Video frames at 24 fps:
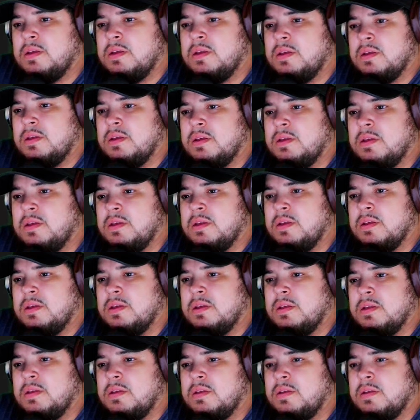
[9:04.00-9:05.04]

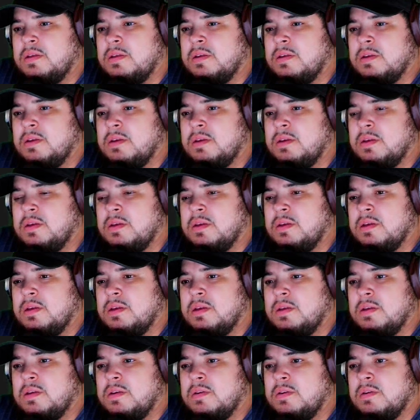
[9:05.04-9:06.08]

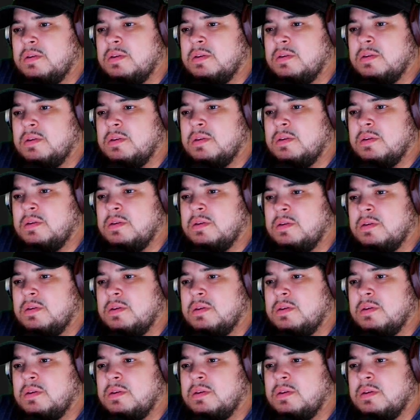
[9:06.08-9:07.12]

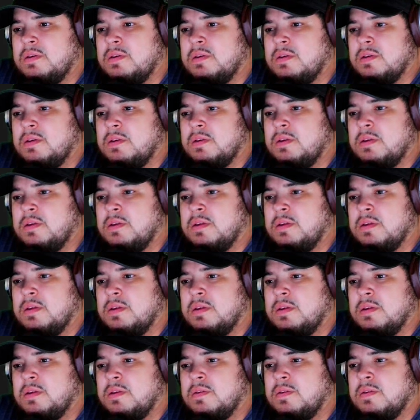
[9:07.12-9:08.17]

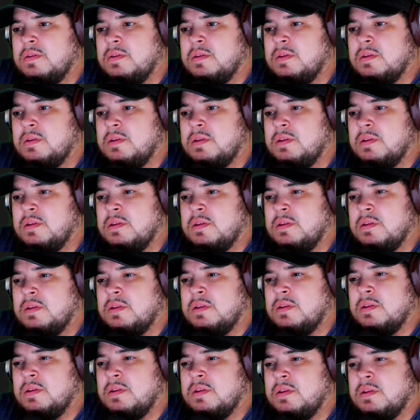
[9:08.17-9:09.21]

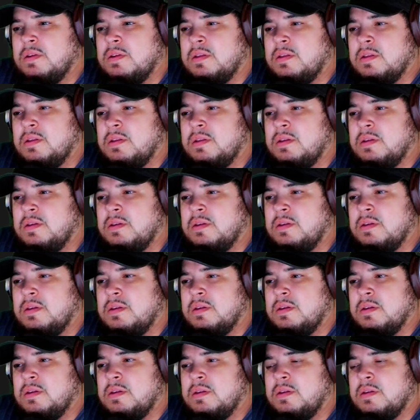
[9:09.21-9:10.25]

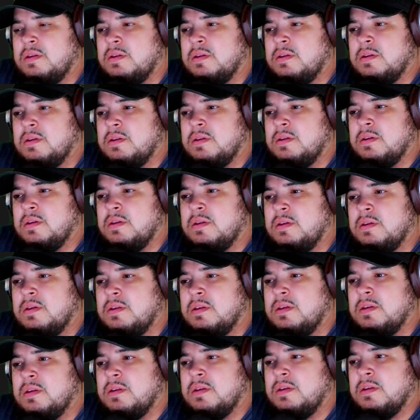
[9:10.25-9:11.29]

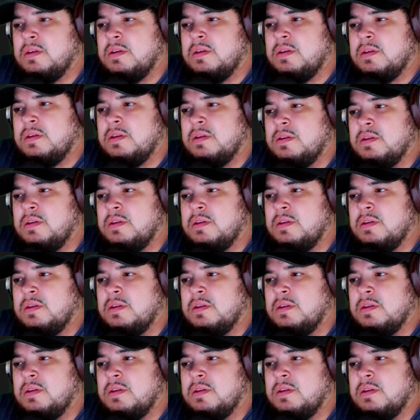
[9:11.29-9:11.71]
(silence)